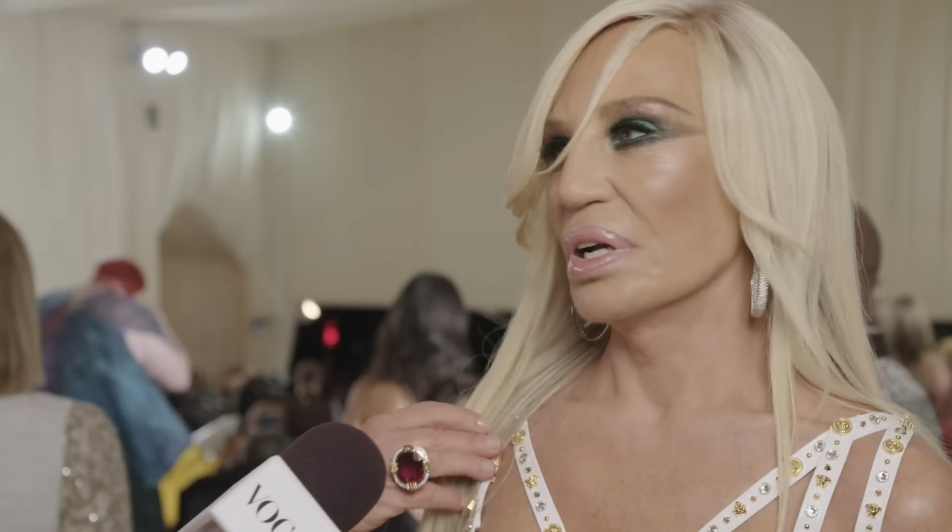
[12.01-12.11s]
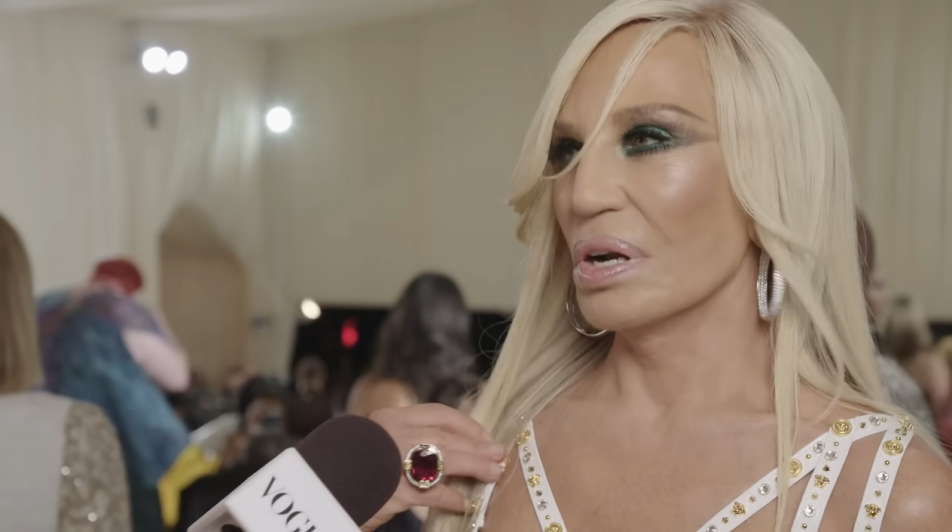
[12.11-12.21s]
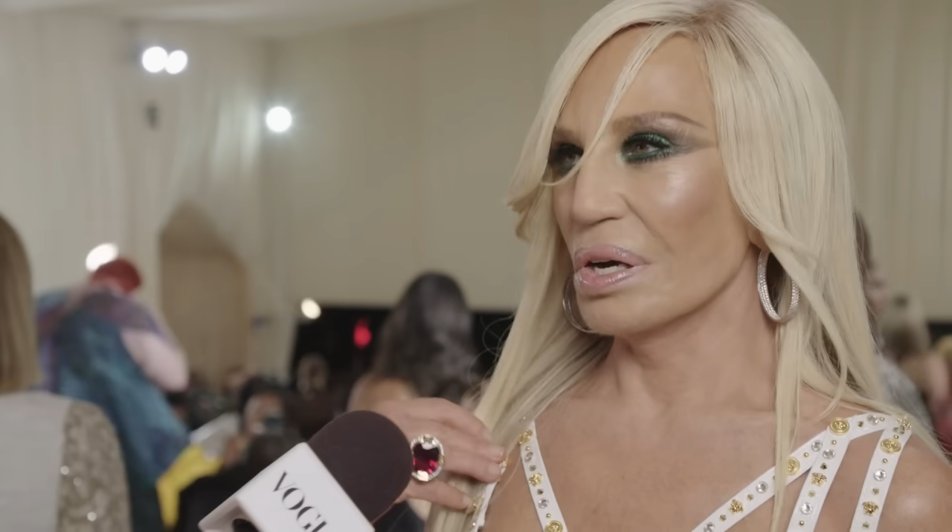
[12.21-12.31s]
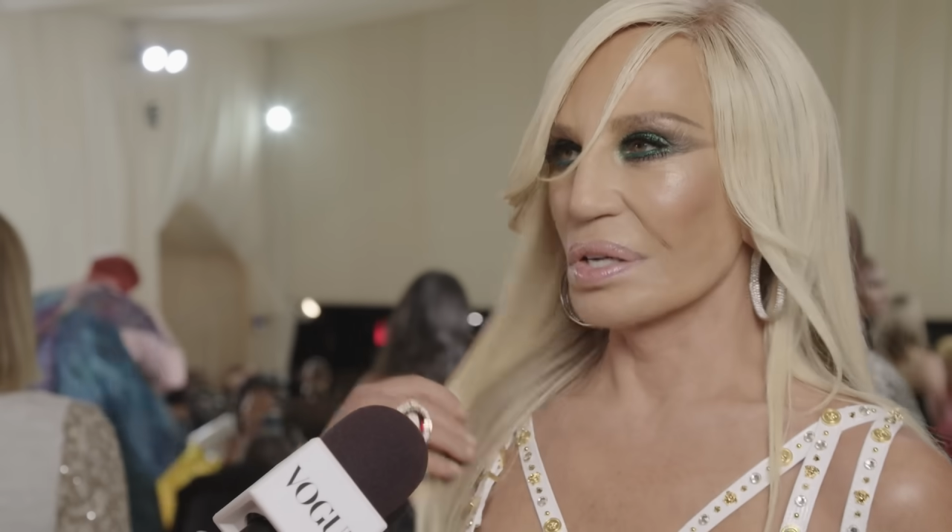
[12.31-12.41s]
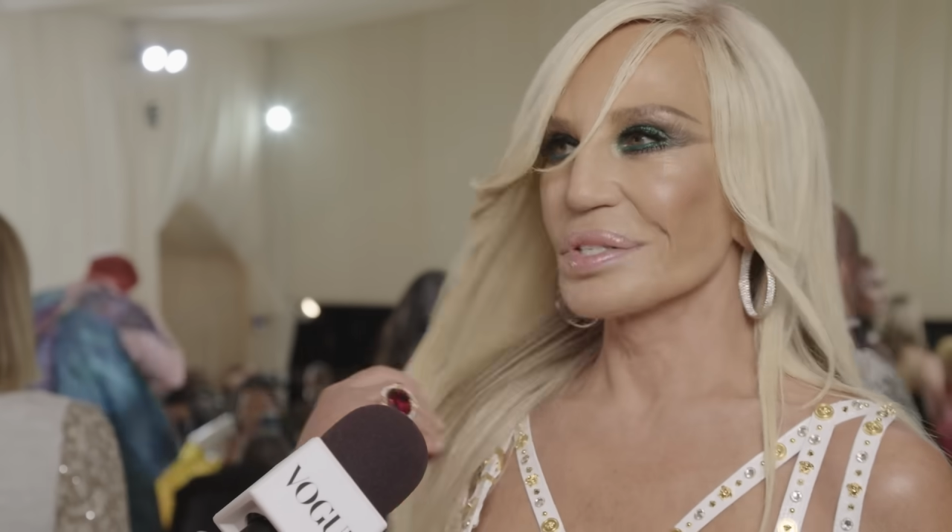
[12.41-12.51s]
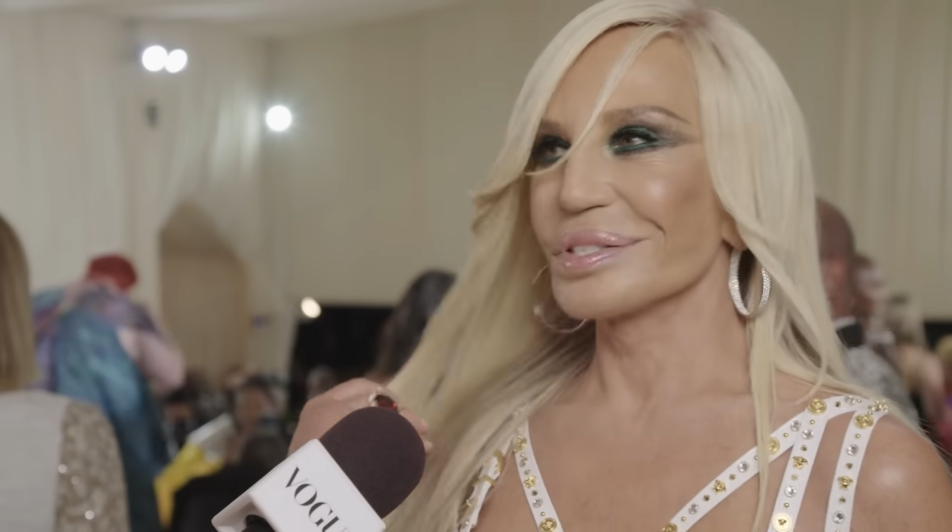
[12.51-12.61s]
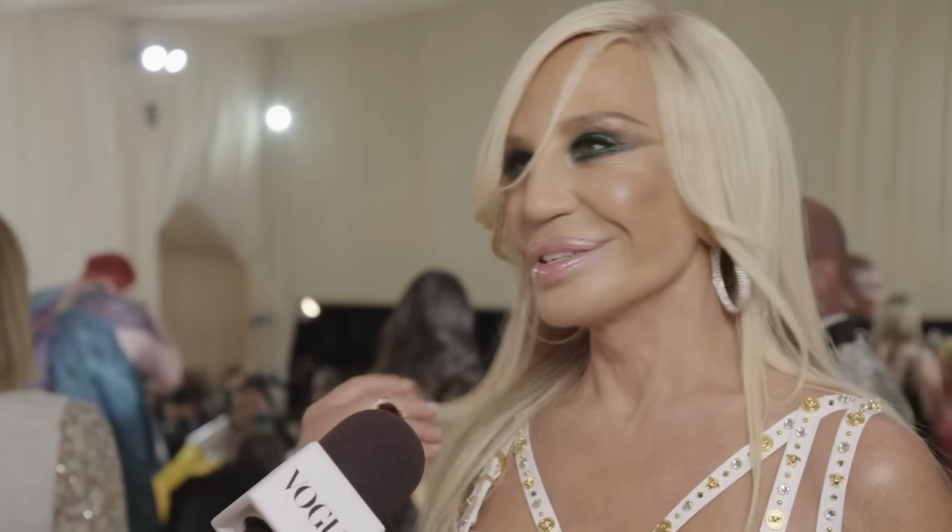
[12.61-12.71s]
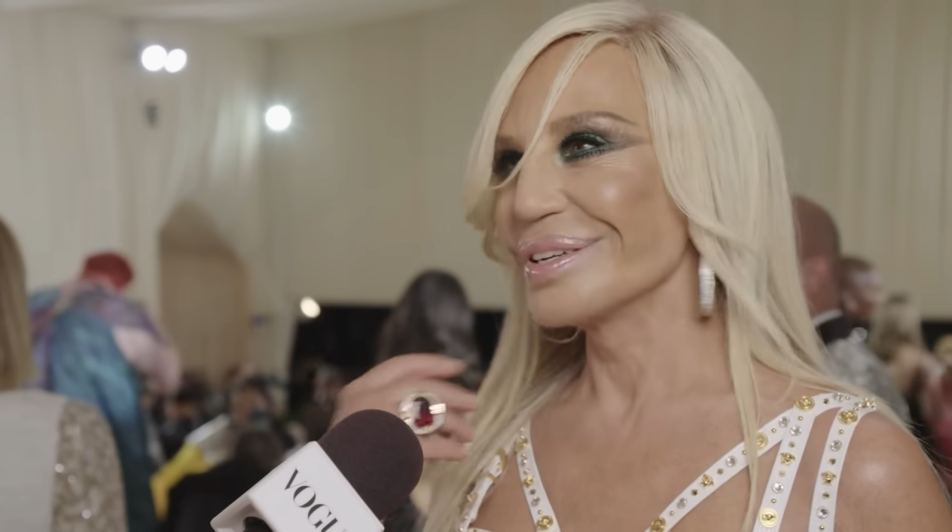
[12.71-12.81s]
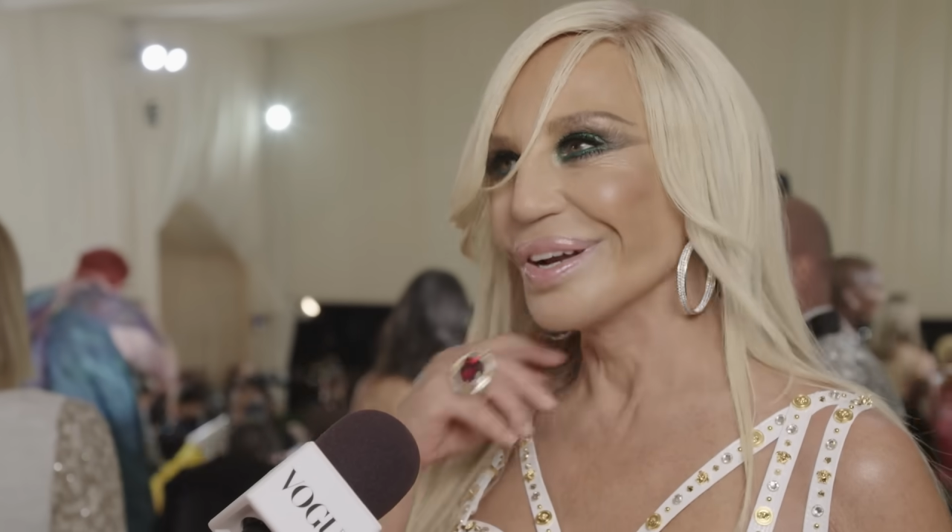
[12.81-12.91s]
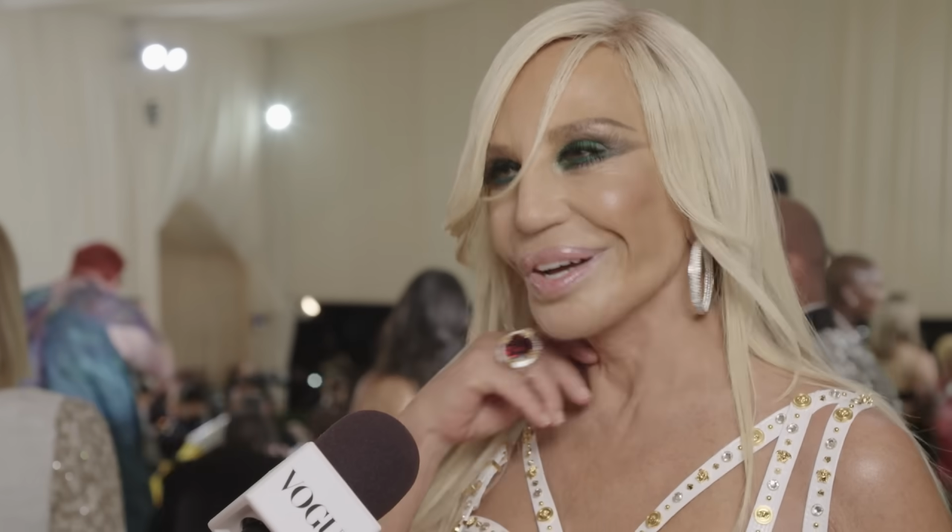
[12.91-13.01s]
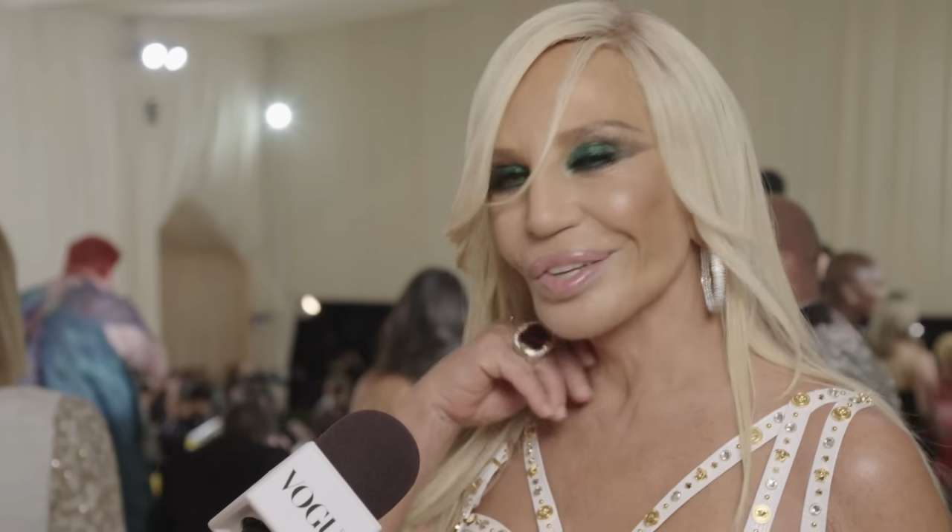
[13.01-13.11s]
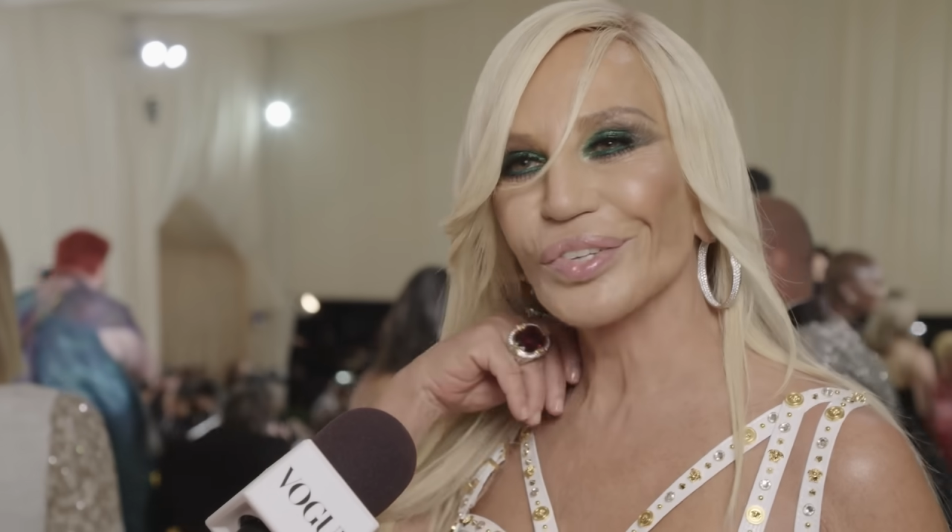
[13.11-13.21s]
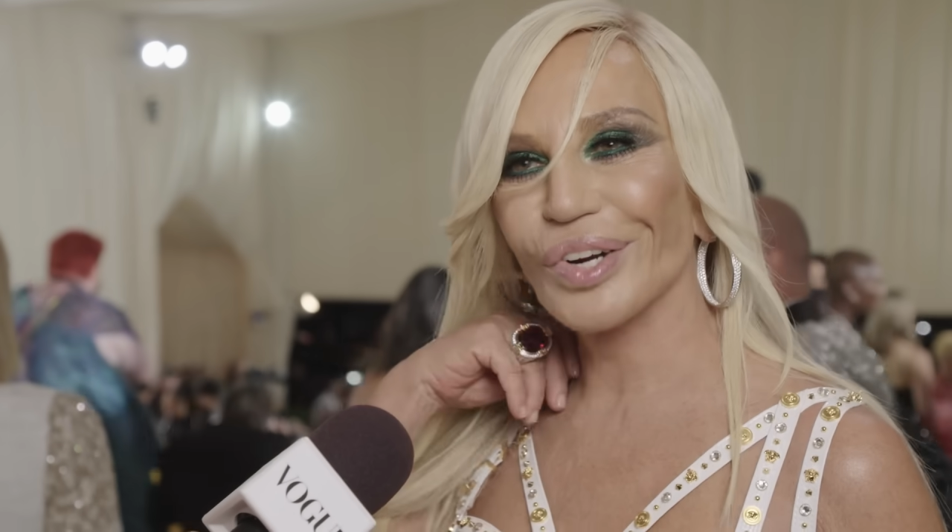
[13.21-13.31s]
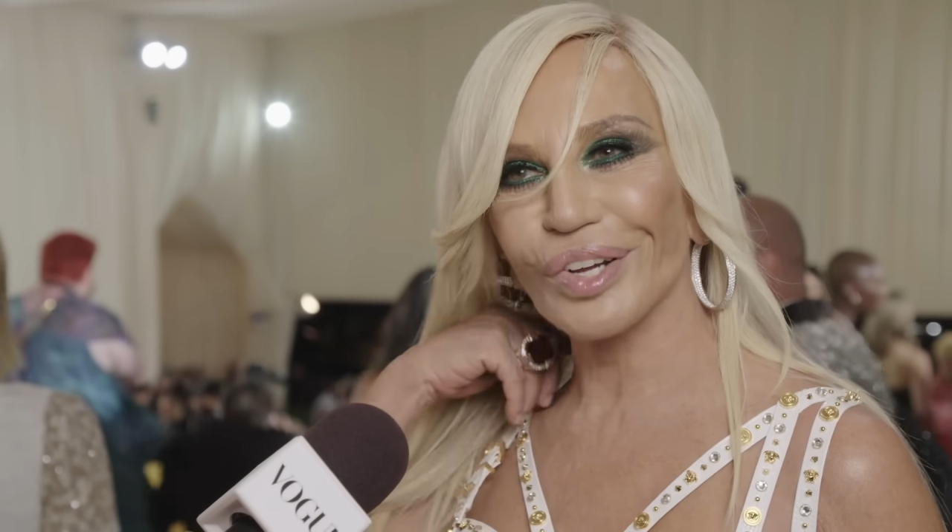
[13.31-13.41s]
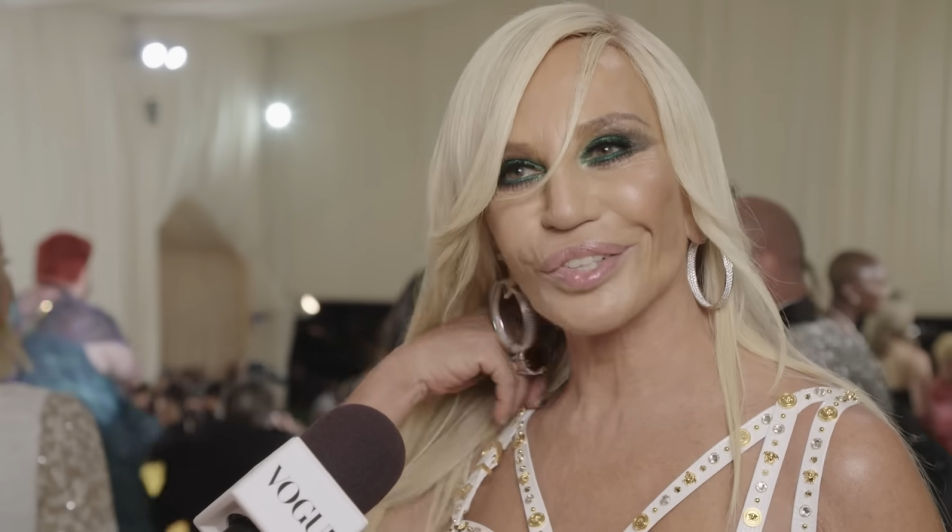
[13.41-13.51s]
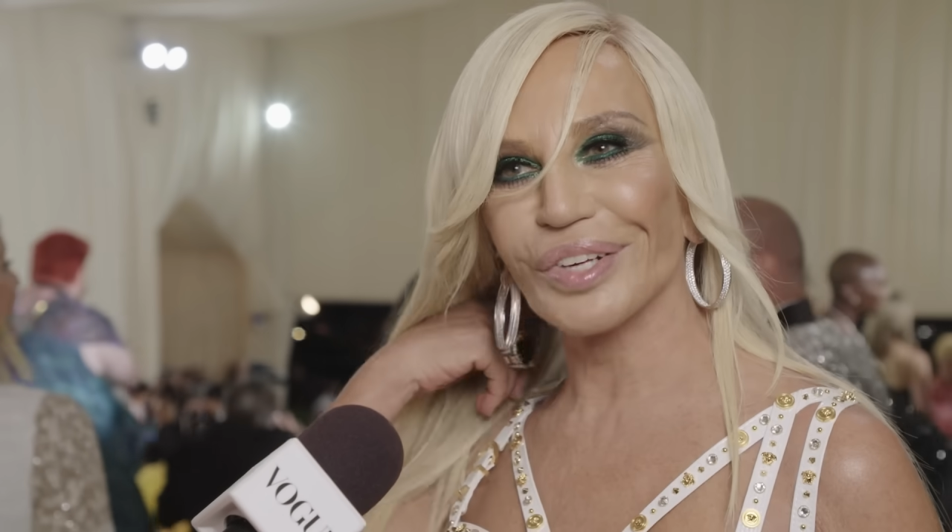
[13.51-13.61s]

lots, a lot, a lot, lot,